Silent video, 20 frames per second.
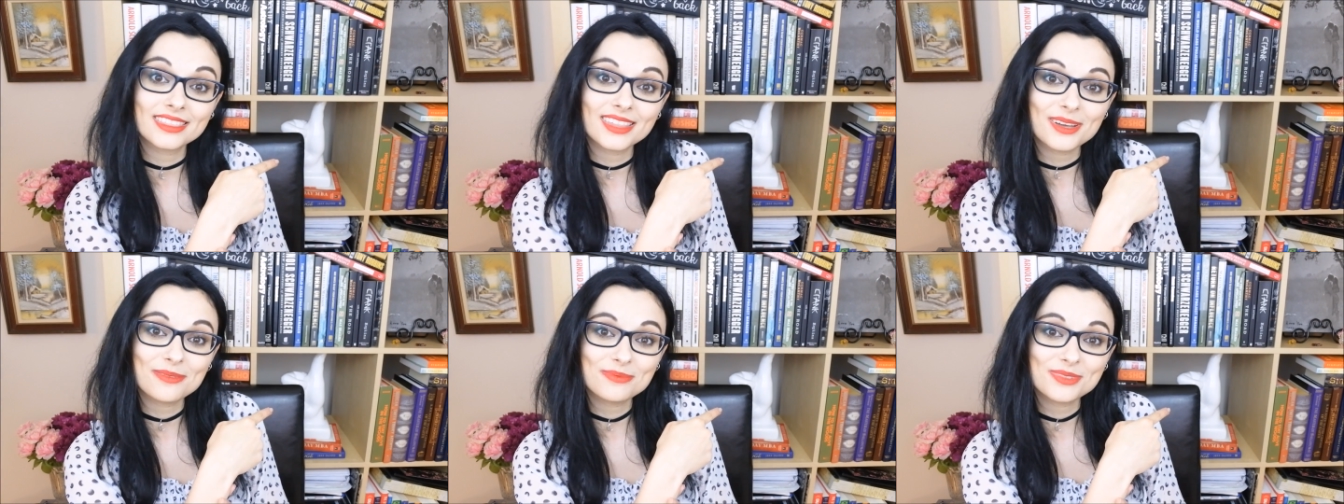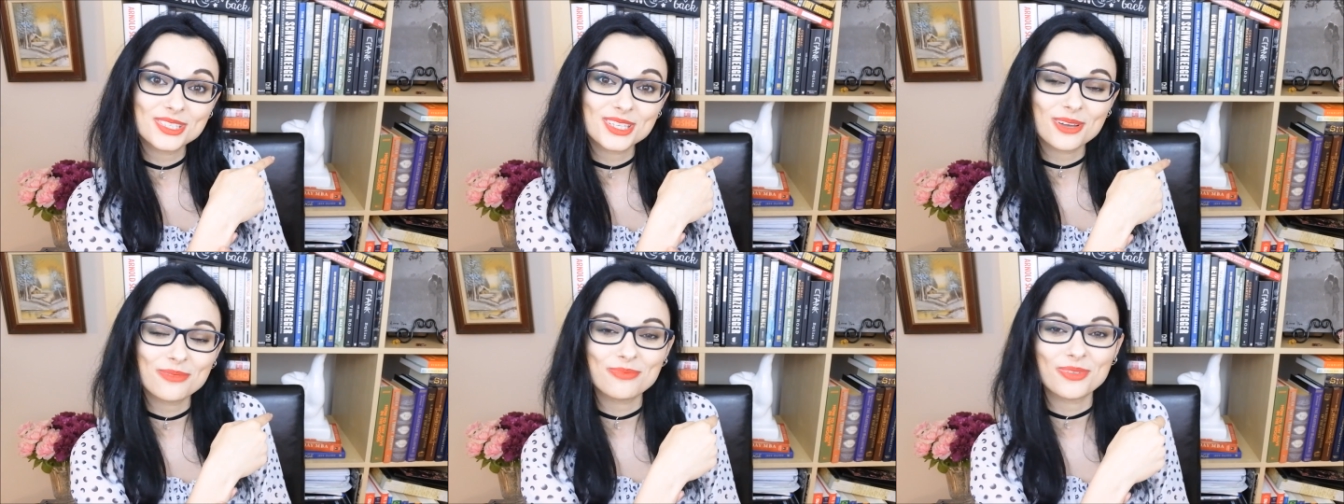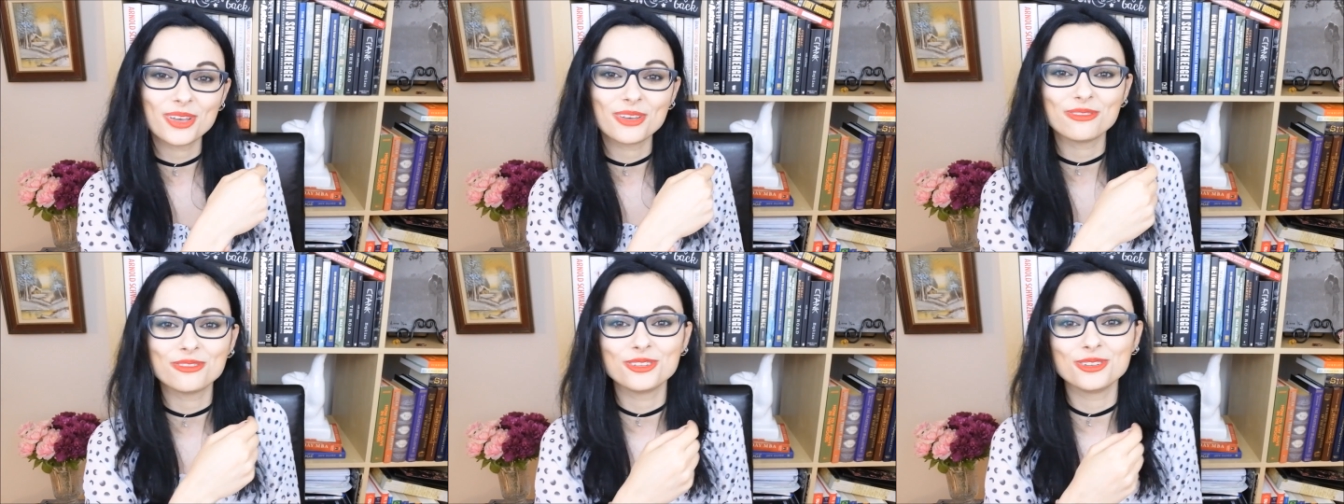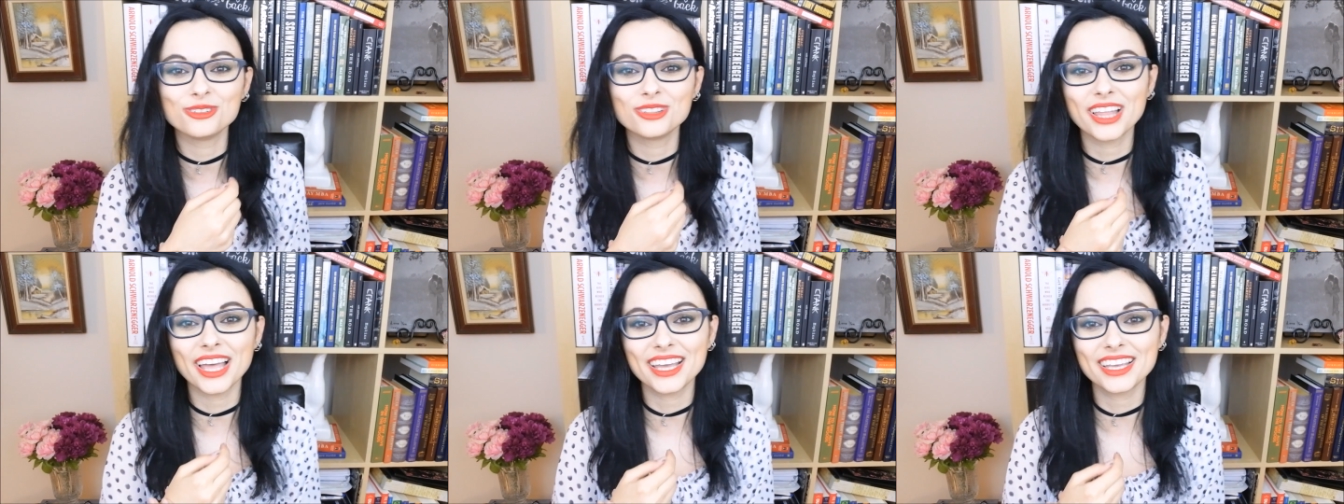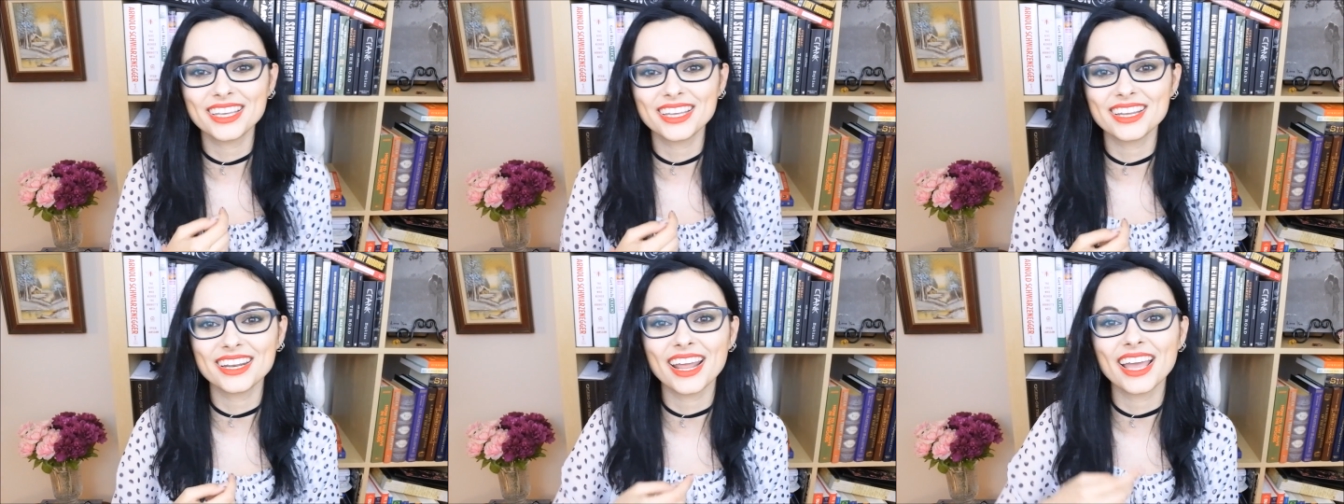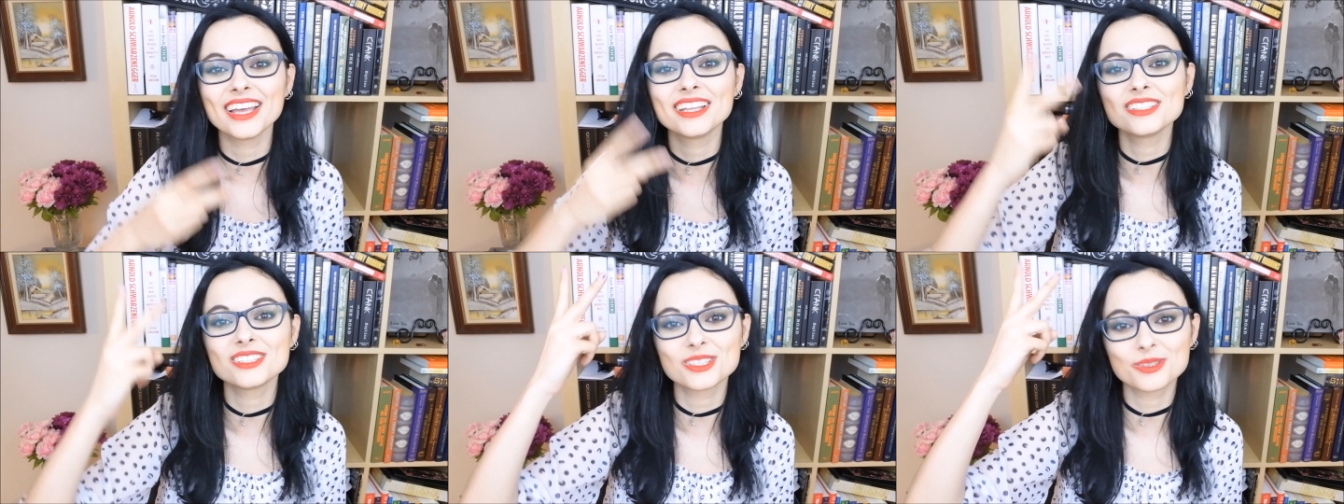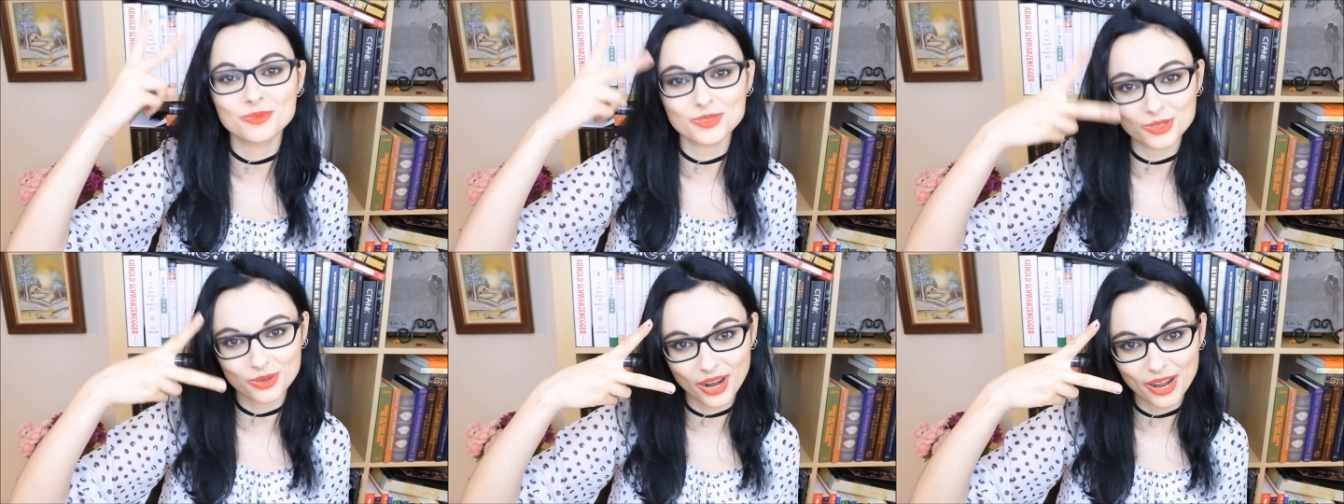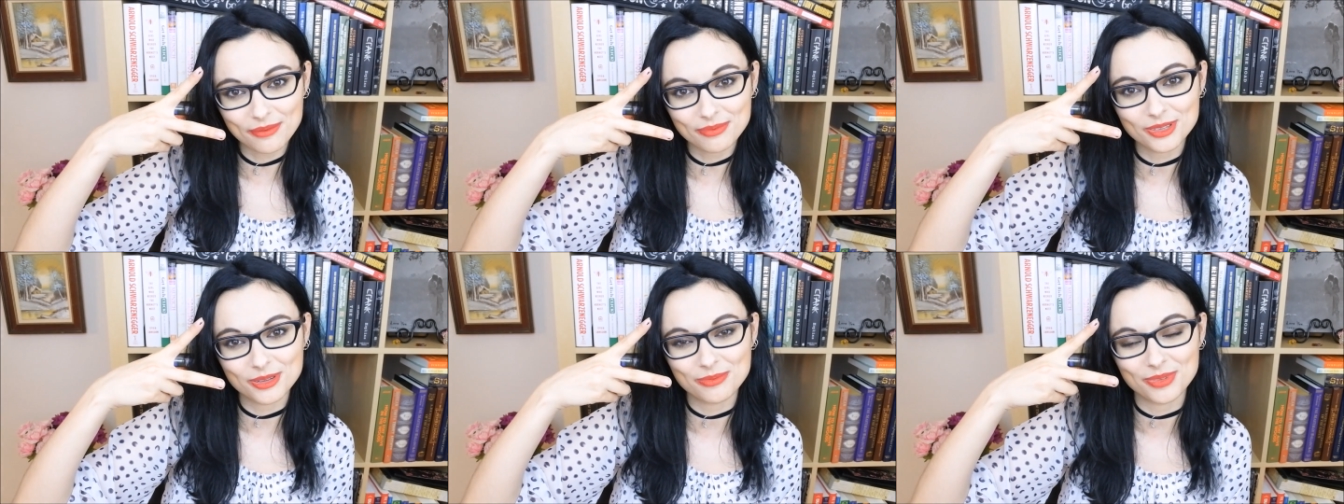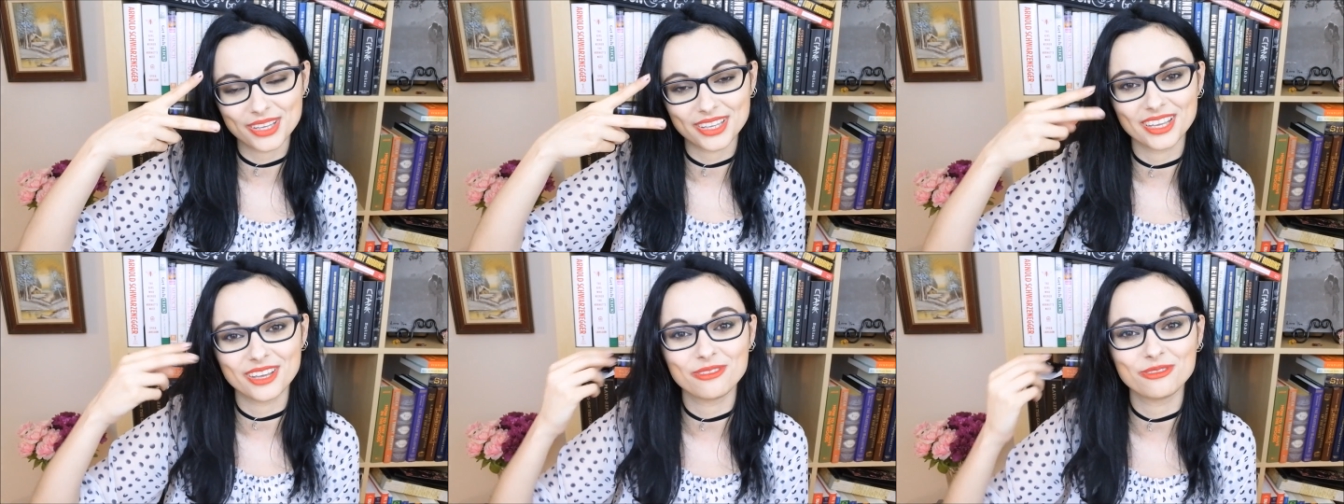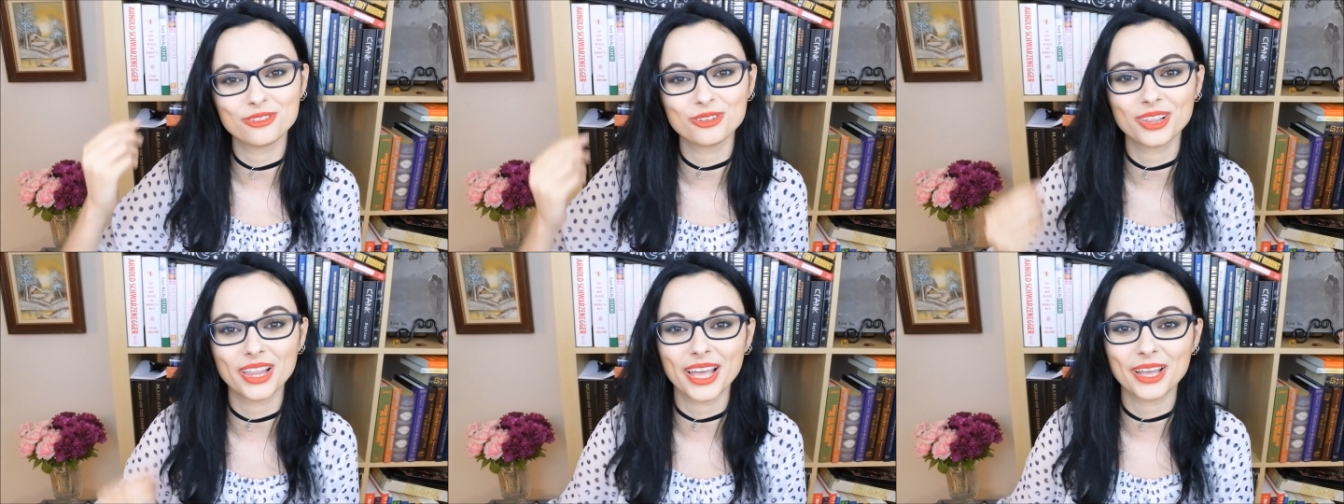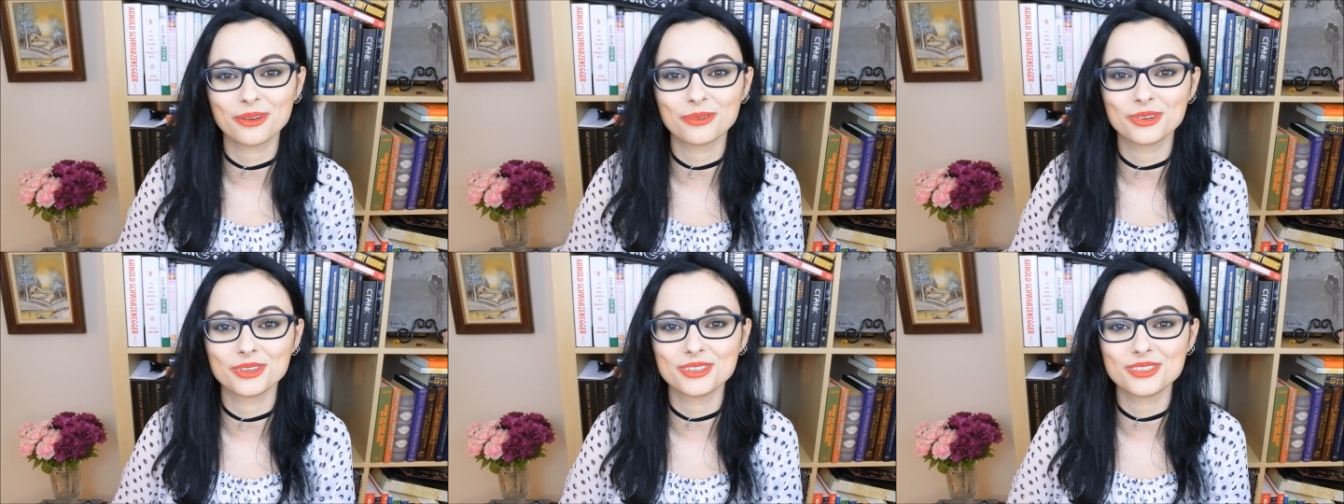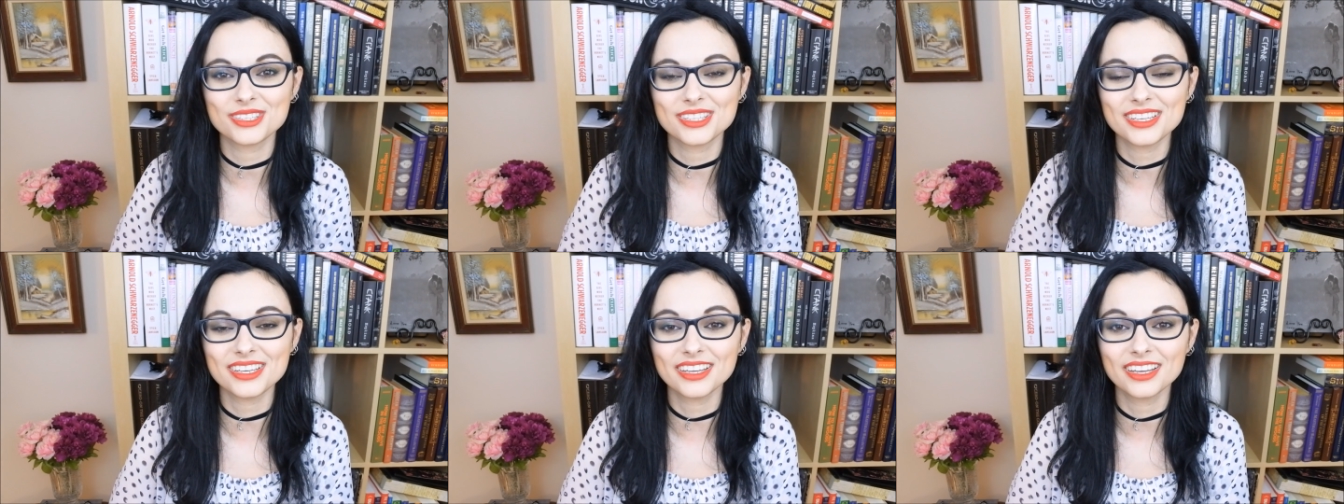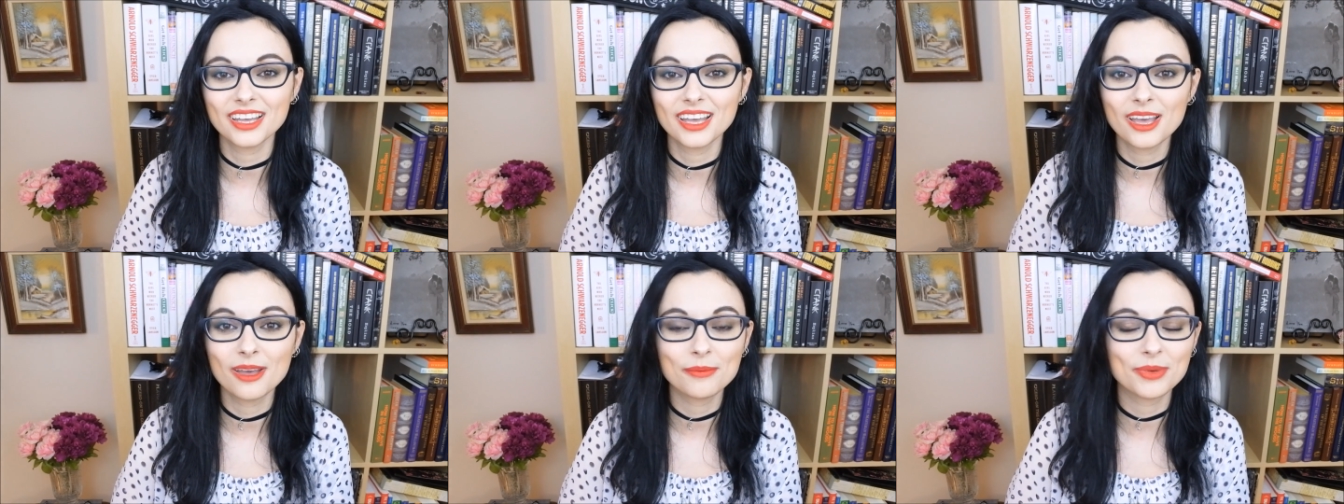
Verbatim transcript: thumbs up if you like it and subscribe to me if you like what you see